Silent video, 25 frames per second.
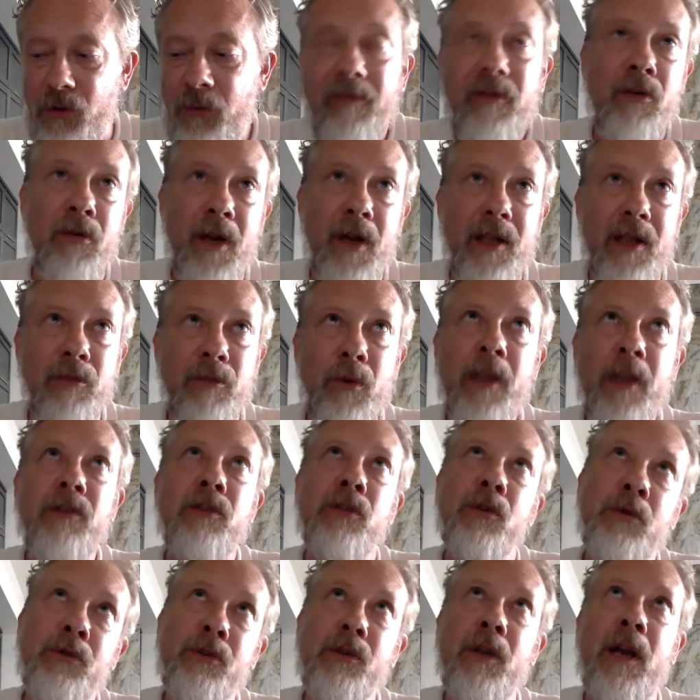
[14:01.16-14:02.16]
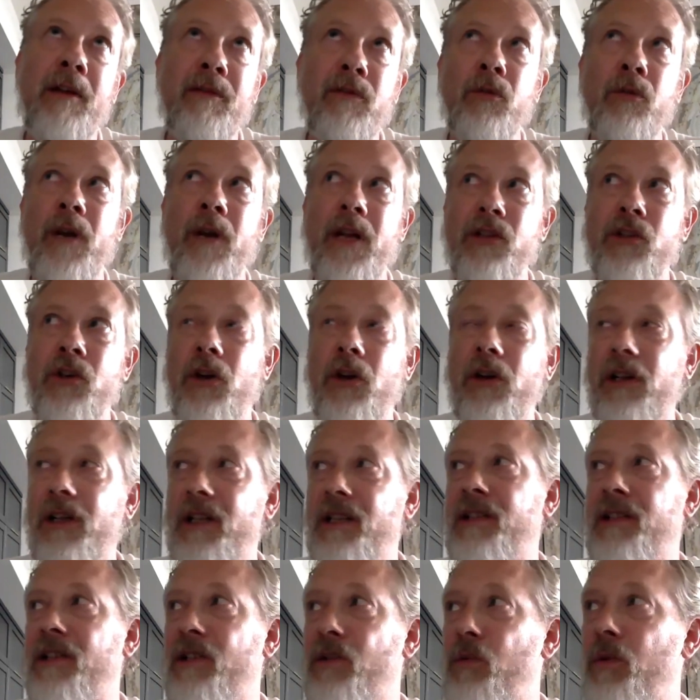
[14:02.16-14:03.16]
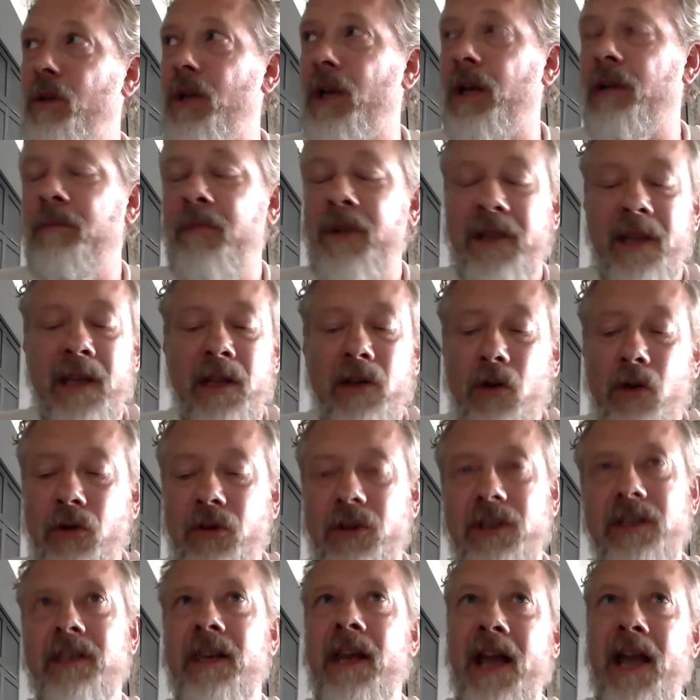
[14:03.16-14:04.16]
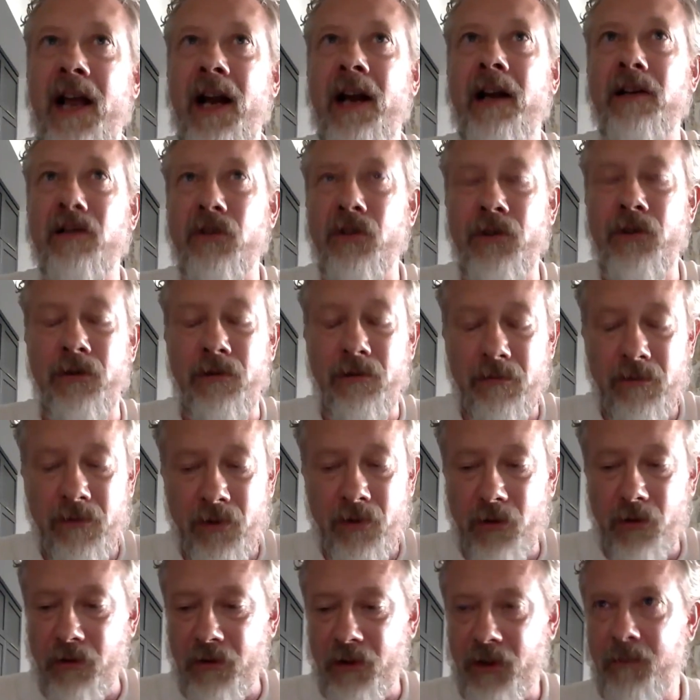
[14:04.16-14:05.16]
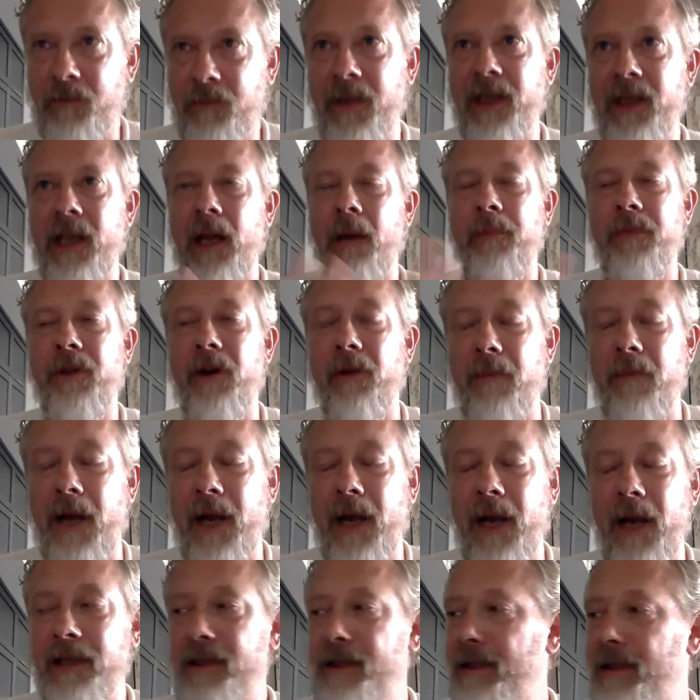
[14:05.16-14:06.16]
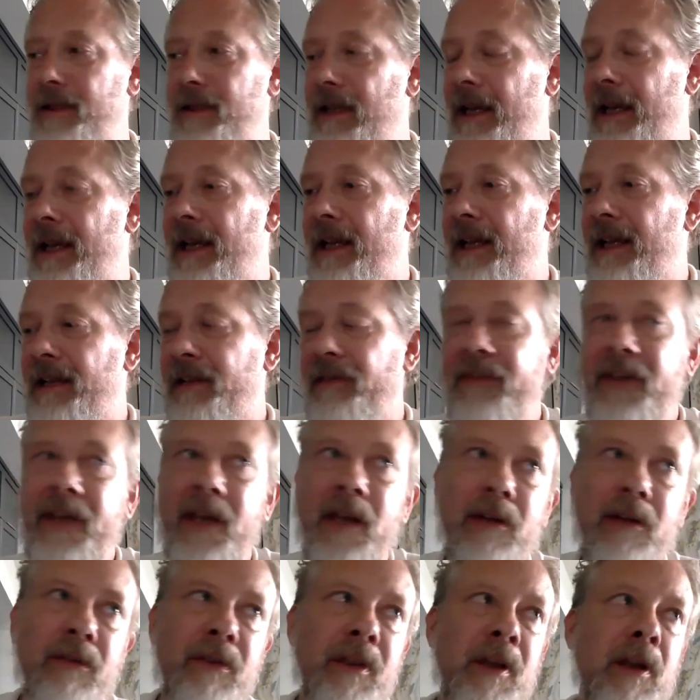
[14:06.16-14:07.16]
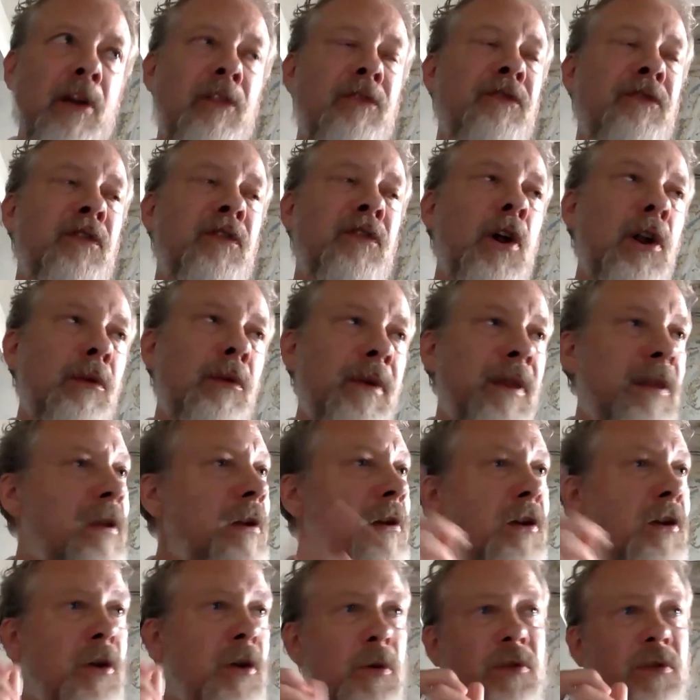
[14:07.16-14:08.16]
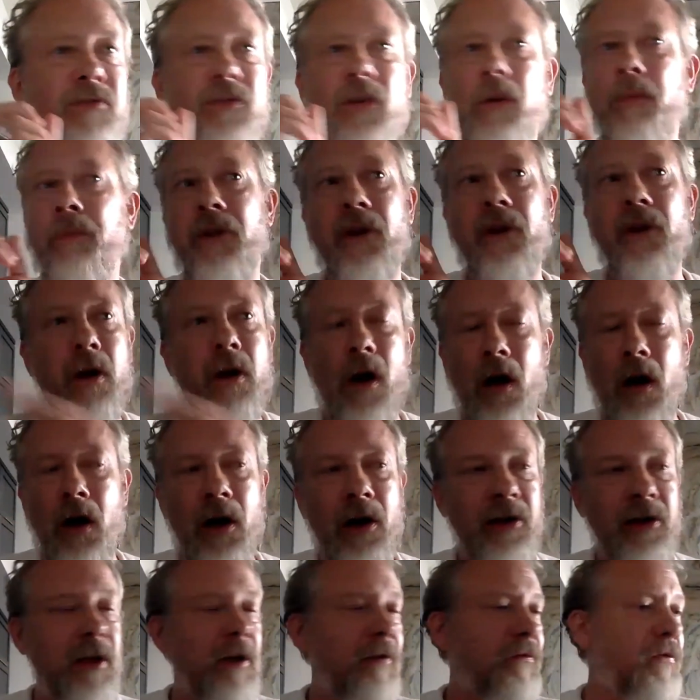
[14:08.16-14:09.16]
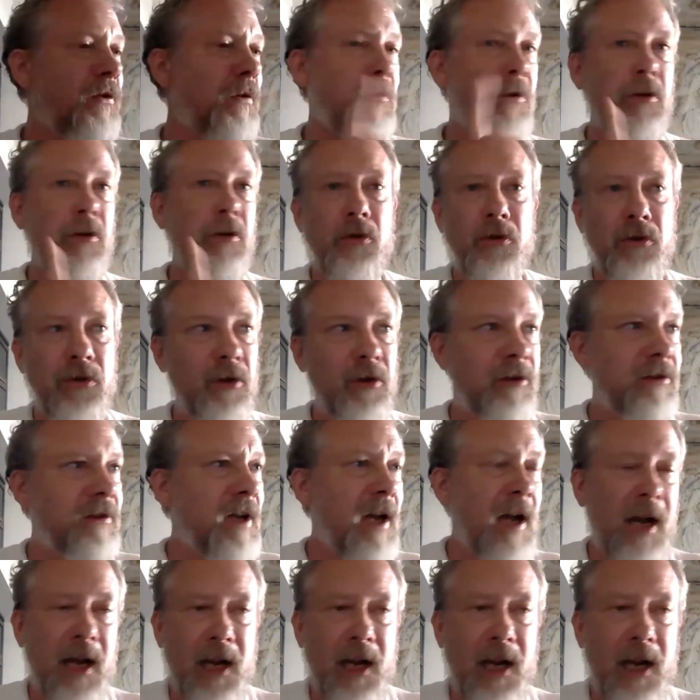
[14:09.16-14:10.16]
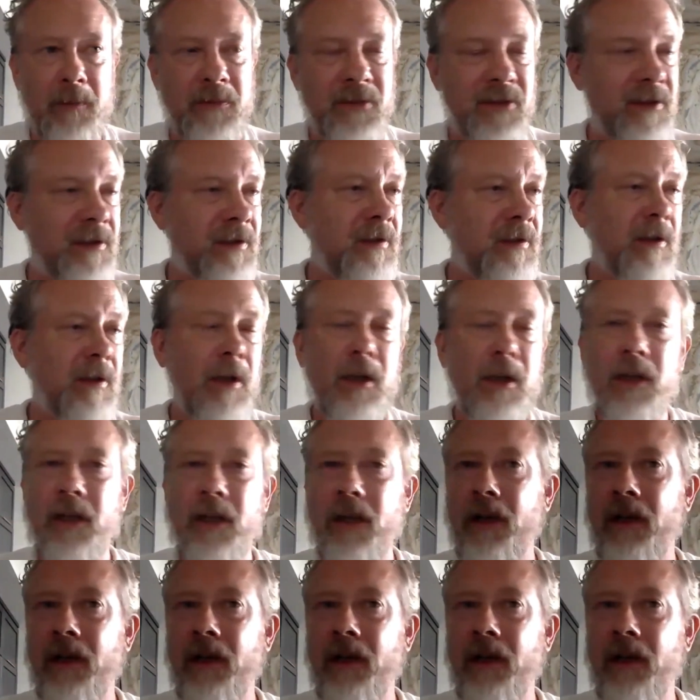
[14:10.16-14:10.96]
we used to have great journalists in Sweden, but they don't dare to speak up their minds. They are following the news from the Guardian, from the New York Times,